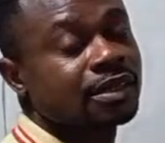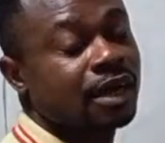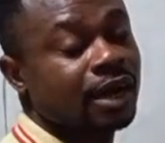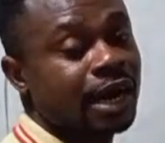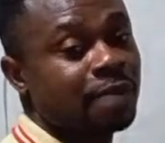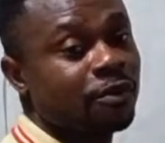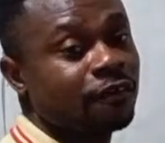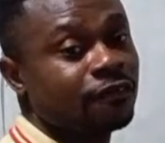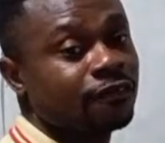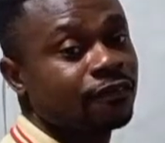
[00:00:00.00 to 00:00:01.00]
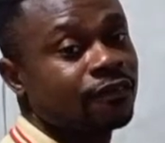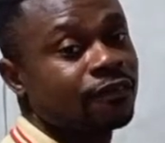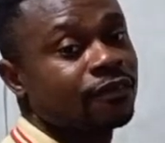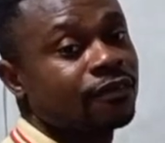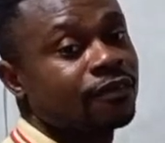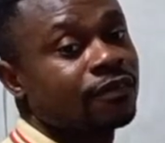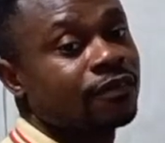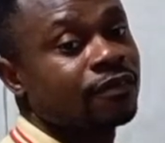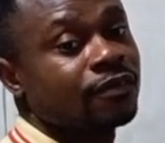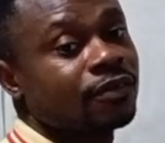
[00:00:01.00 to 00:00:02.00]
gram of
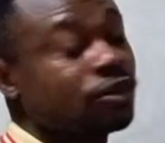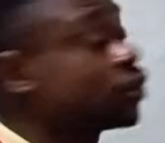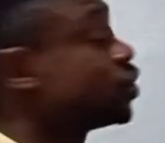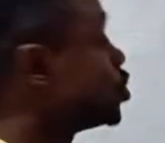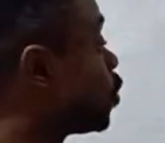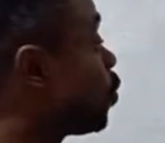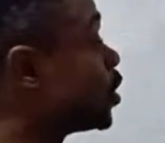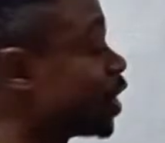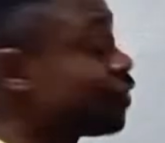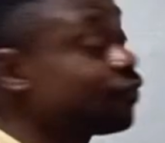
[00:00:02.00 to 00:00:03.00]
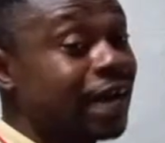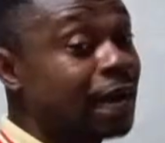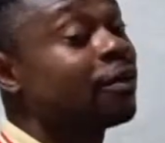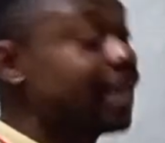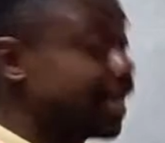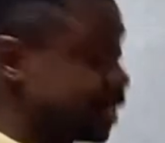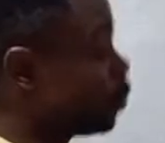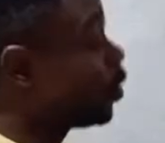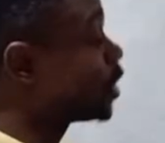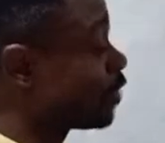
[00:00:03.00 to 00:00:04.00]
0.34 gram of,
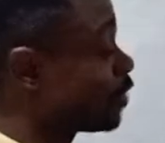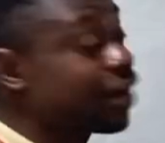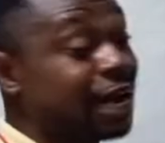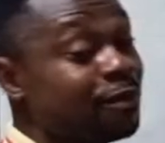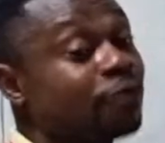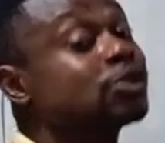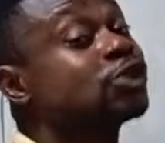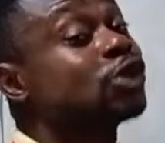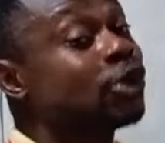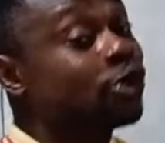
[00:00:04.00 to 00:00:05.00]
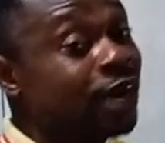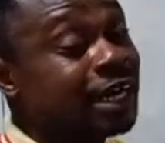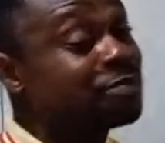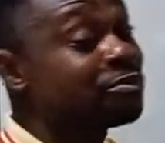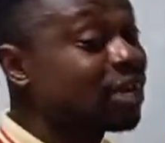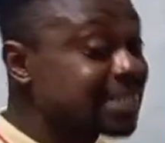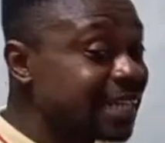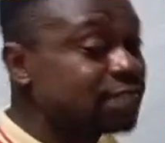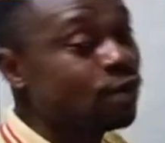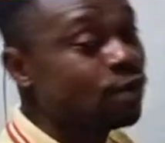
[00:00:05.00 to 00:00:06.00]
0.34 gram of sodium chloride
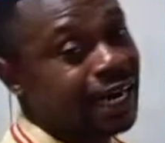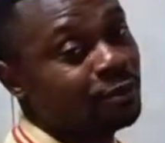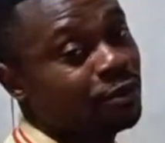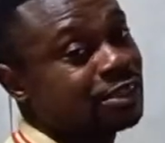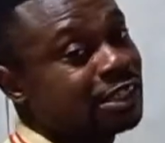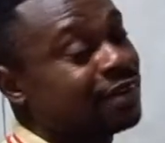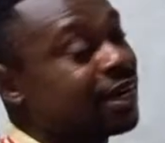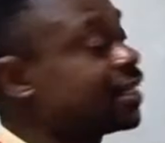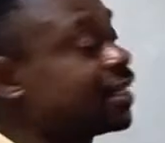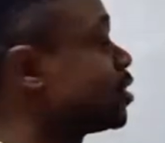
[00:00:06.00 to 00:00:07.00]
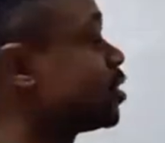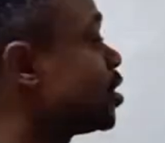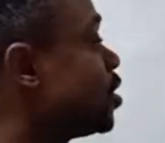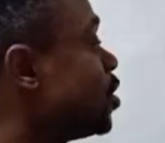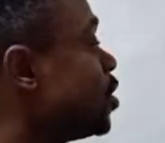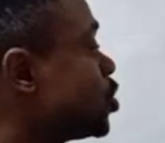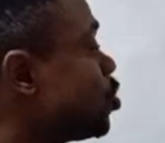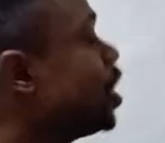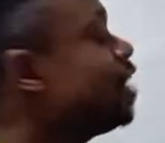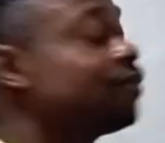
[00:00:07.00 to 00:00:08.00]
represent 1 gram of silver nitrate. So
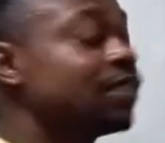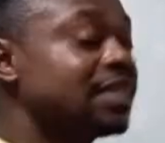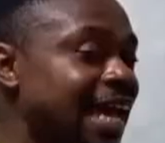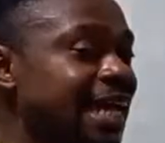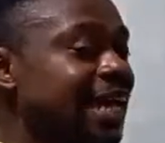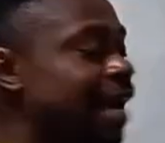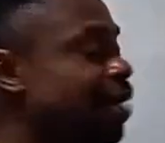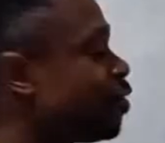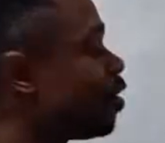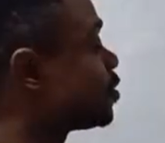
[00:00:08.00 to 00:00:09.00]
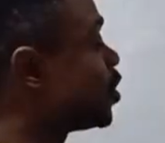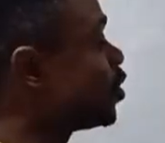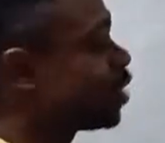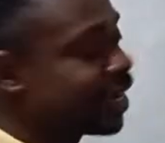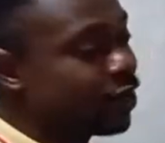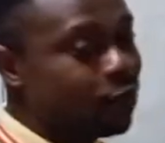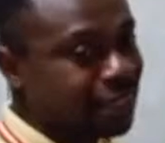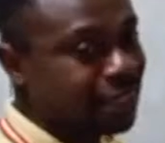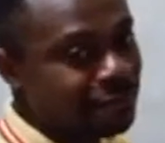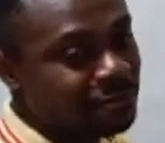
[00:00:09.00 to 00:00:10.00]
if 9 gram of sodium chloride in
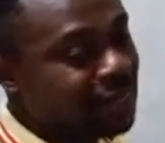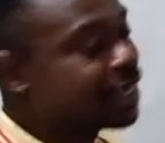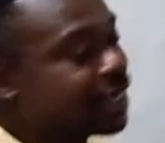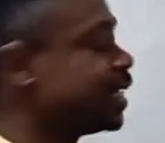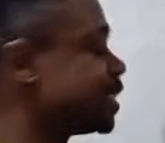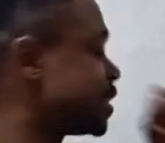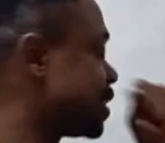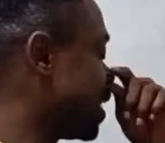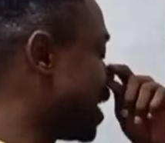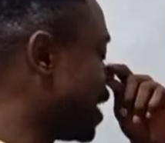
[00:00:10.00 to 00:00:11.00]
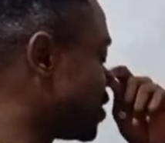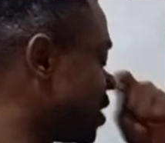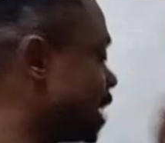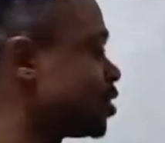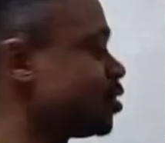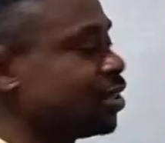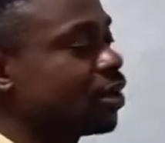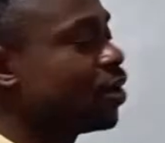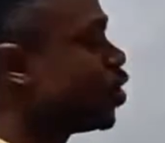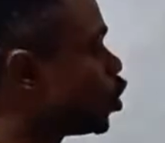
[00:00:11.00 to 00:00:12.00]
1000 ml is isotonic,
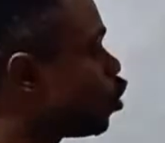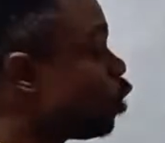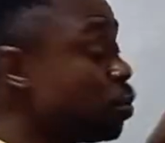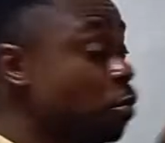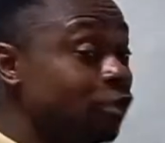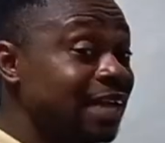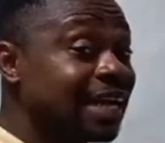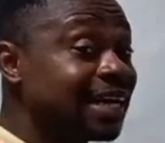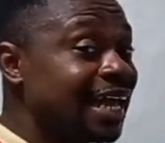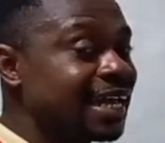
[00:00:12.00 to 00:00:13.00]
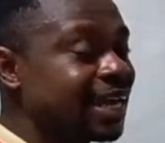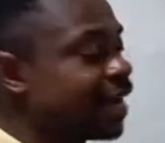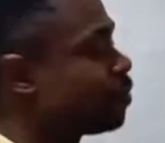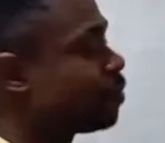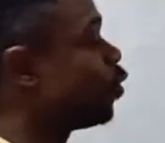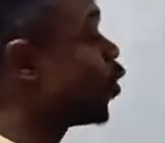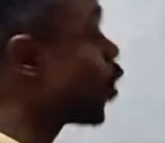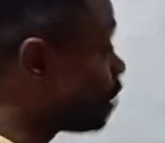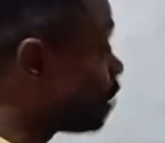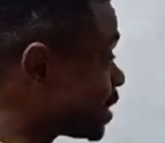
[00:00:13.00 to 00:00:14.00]
so we move that 9 gram, we
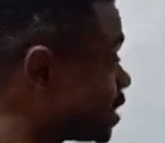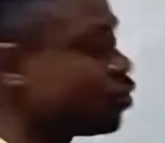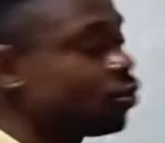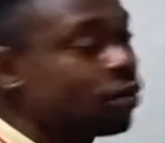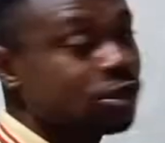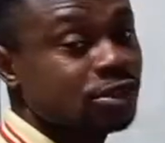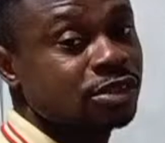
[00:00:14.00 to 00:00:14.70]
convert it to what?